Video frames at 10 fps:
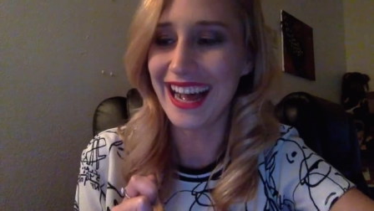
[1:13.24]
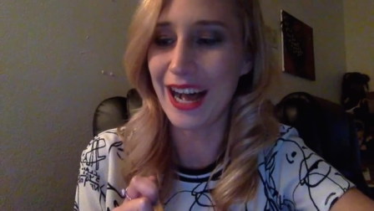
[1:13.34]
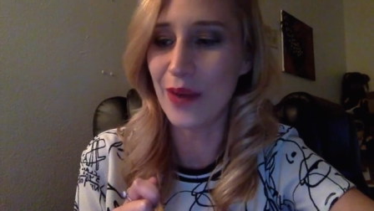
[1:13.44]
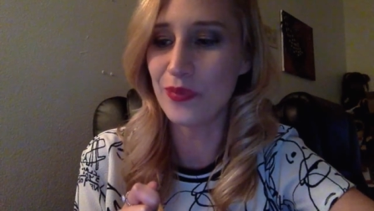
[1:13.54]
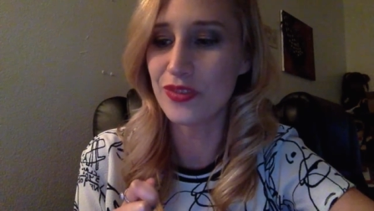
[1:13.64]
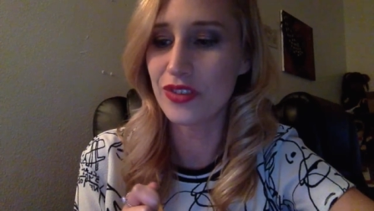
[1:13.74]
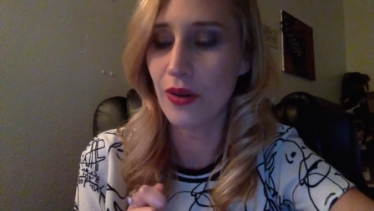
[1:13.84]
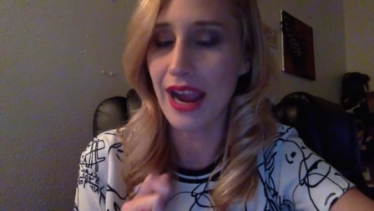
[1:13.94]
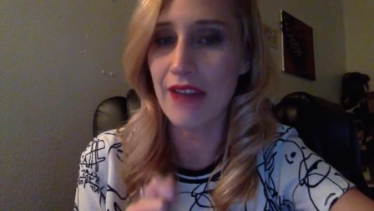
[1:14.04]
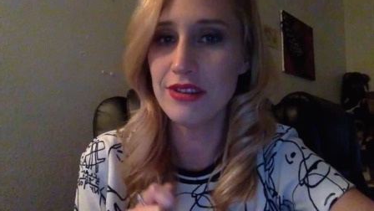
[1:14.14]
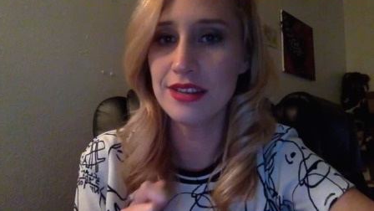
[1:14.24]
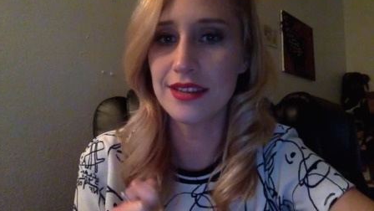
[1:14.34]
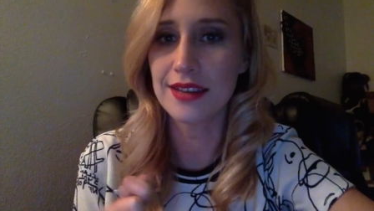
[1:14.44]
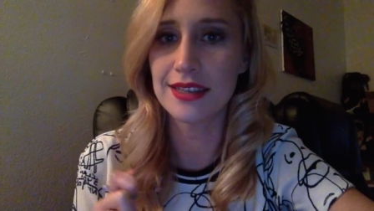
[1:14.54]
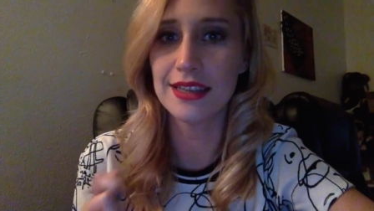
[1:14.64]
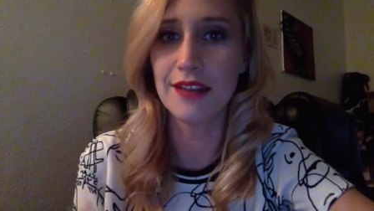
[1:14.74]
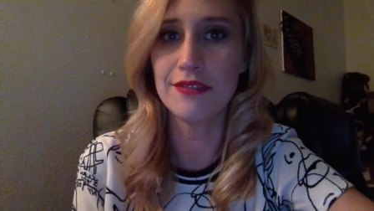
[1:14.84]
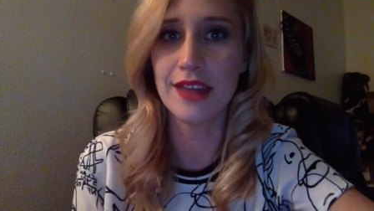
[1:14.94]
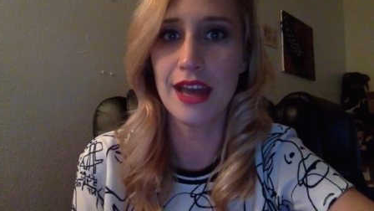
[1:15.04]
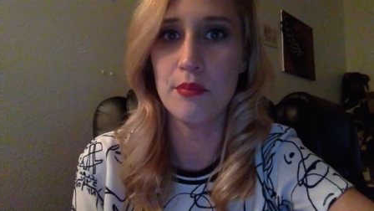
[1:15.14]
Um, so I haven't exactly
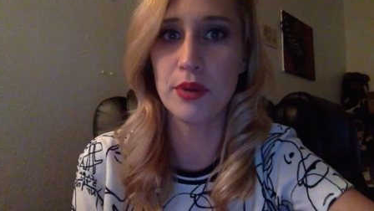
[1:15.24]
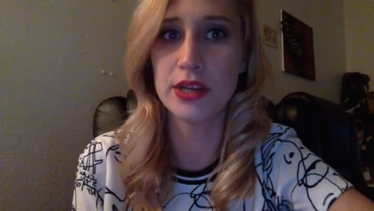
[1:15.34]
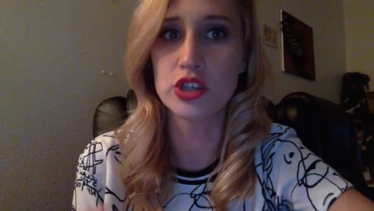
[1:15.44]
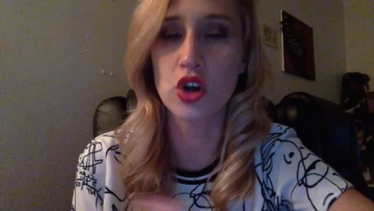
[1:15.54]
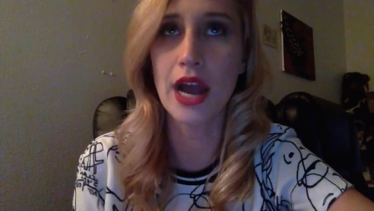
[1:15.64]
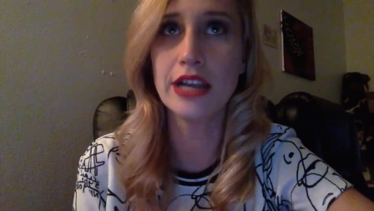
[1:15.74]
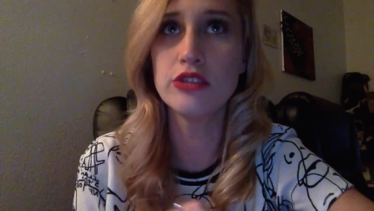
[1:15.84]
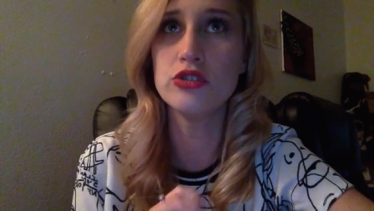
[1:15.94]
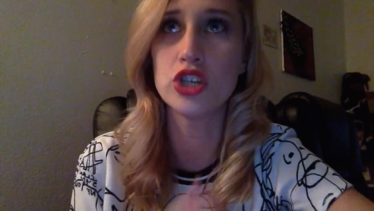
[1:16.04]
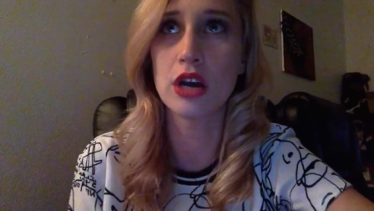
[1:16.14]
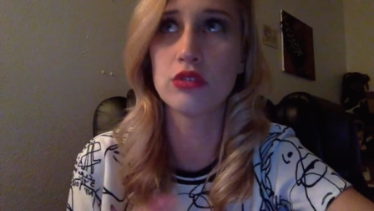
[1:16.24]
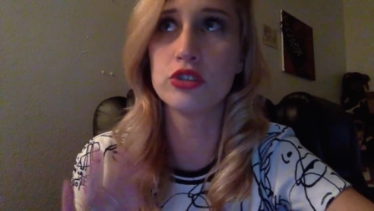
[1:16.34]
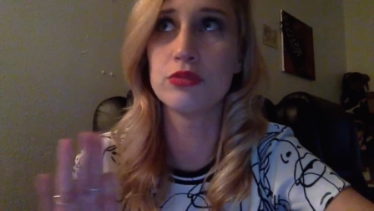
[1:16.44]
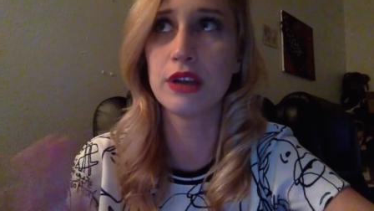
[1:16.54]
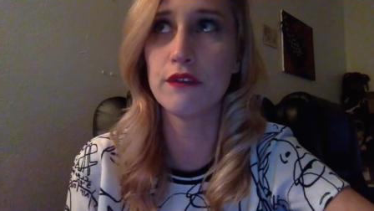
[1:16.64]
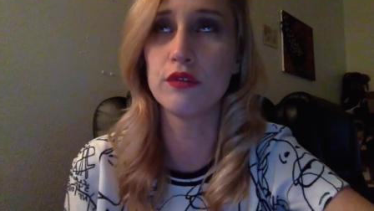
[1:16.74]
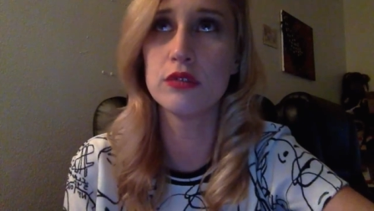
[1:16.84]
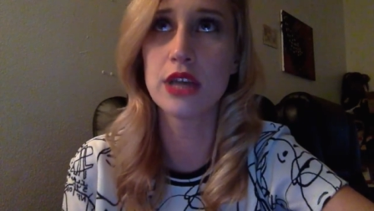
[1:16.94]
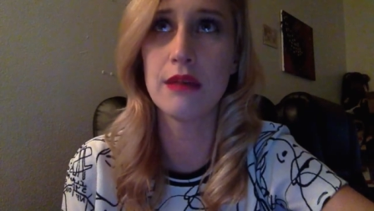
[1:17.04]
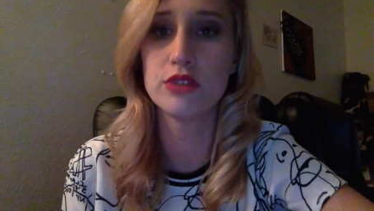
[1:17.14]
left there, but trying to juggle doing a
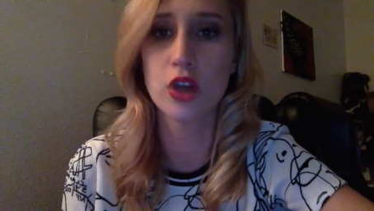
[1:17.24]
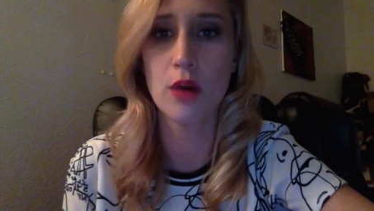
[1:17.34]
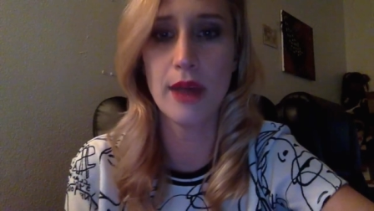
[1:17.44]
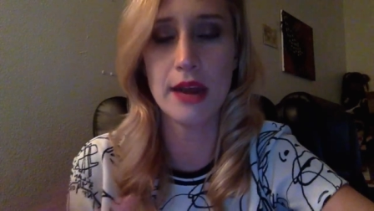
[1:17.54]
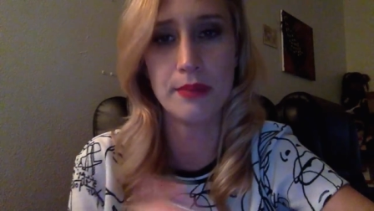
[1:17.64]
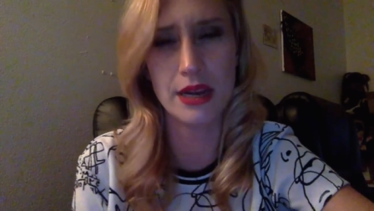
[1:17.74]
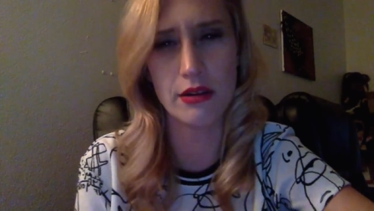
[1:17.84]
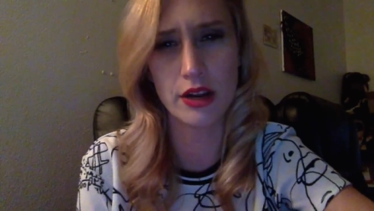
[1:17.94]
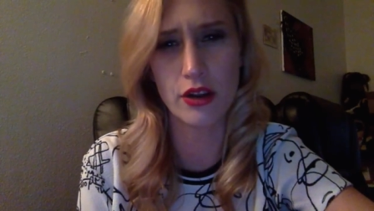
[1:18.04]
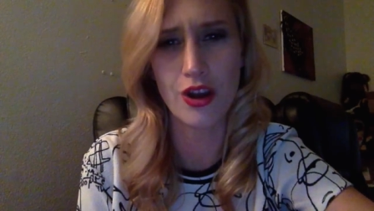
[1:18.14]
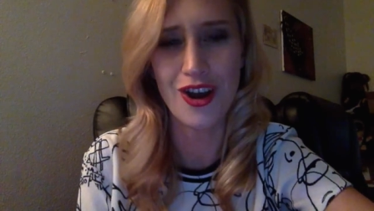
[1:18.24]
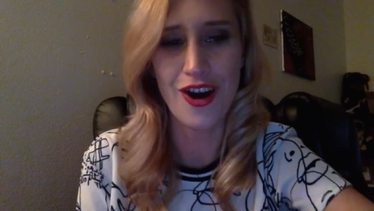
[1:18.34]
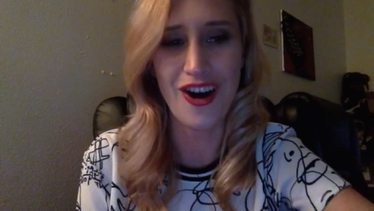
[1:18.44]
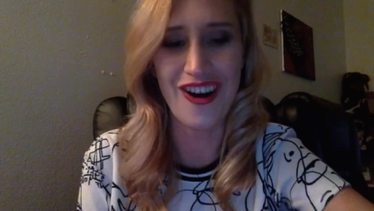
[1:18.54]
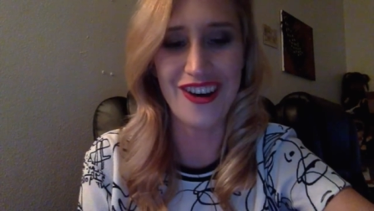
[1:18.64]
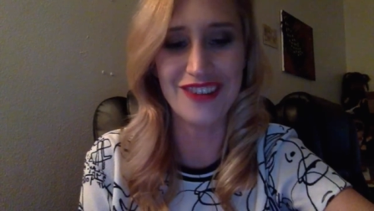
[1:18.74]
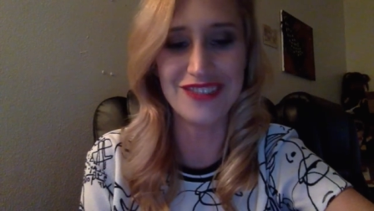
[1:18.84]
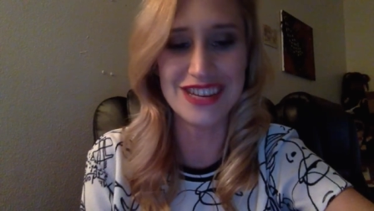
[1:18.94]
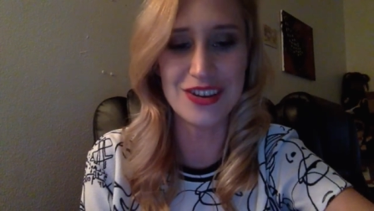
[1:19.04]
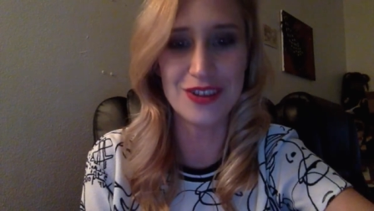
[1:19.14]
full time job and appearing on
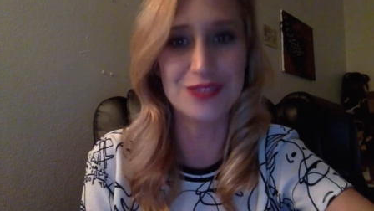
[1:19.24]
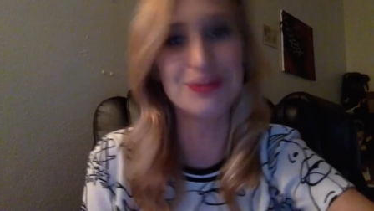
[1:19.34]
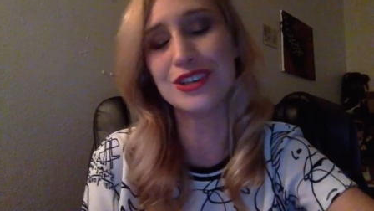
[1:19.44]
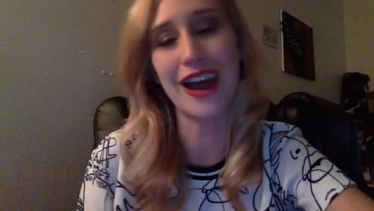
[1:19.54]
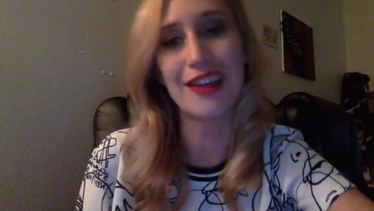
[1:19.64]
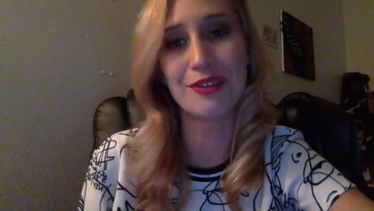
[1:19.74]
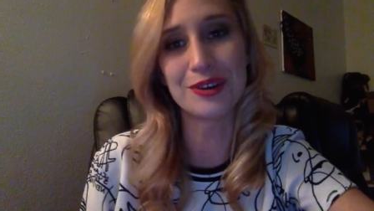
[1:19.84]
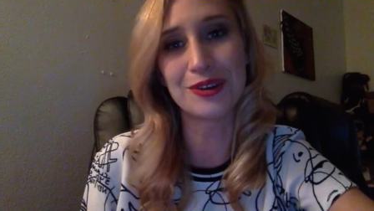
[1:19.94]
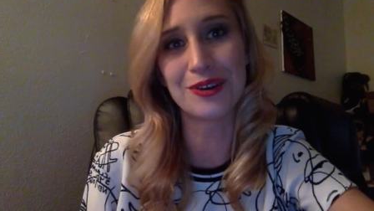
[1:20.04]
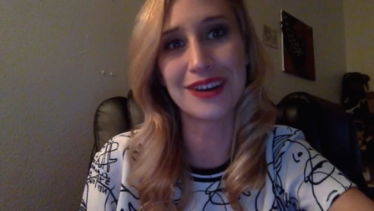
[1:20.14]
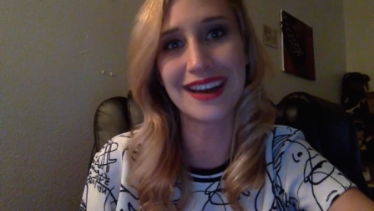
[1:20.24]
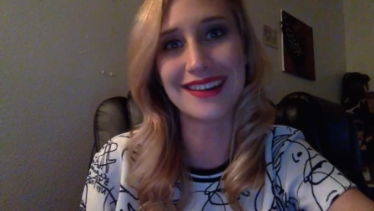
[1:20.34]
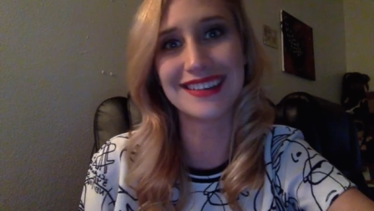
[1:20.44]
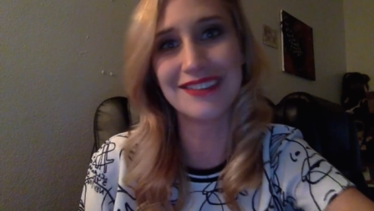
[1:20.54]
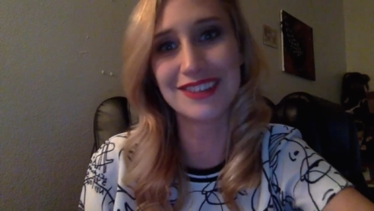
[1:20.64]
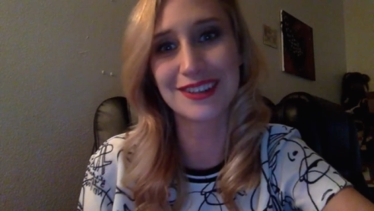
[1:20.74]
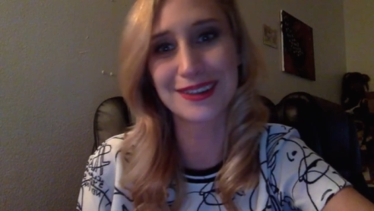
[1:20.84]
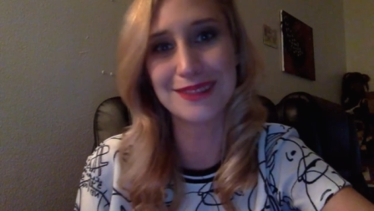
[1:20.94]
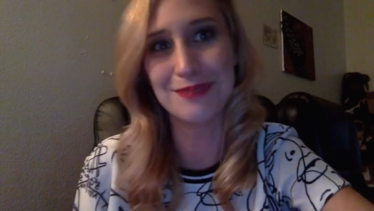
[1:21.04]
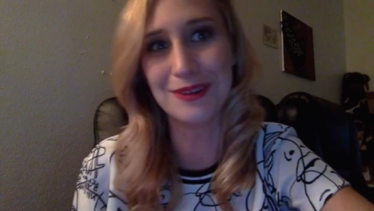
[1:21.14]
videos which I record at 11 o'clock
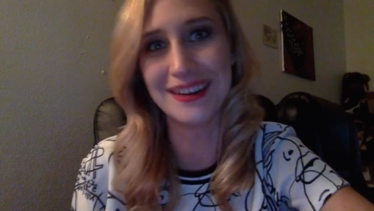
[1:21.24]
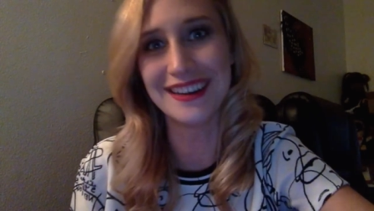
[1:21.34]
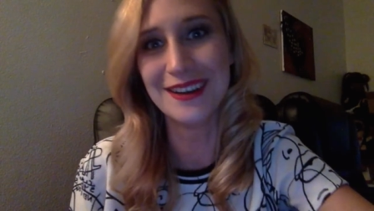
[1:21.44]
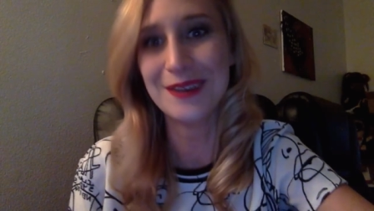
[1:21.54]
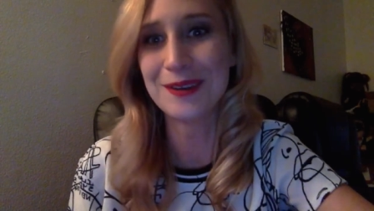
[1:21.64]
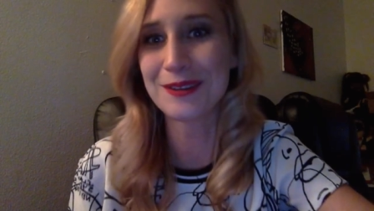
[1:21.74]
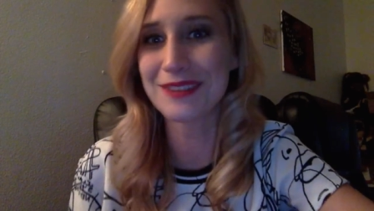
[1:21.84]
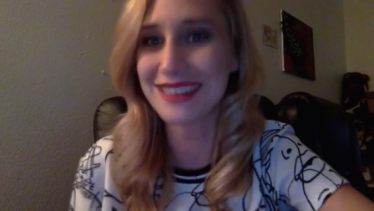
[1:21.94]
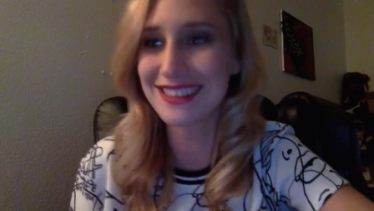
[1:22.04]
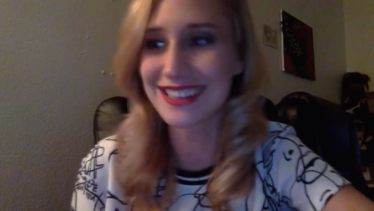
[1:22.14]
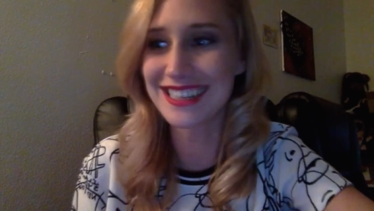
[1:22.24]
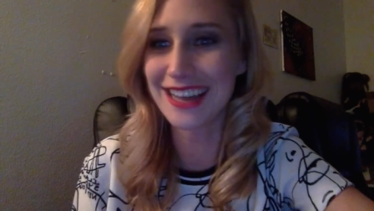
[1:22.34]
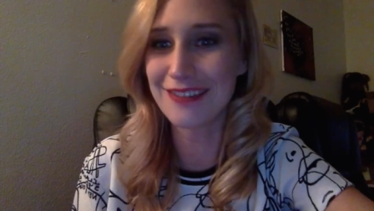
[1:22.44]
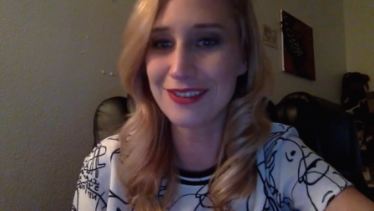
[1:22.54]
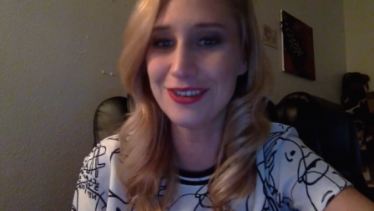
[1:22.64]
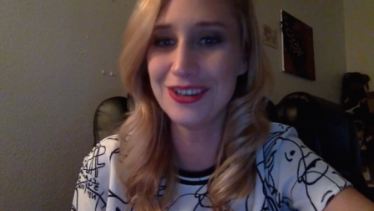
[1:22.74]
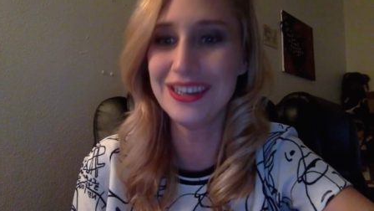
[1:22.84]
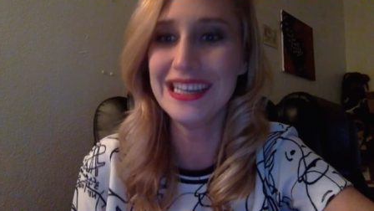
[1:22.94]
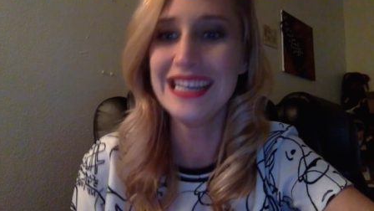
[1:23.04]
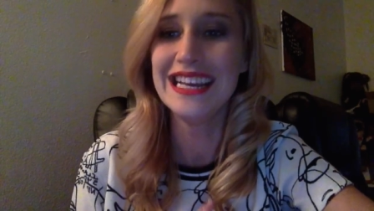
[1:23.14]
in the morning or 3 o'clock in the afternoon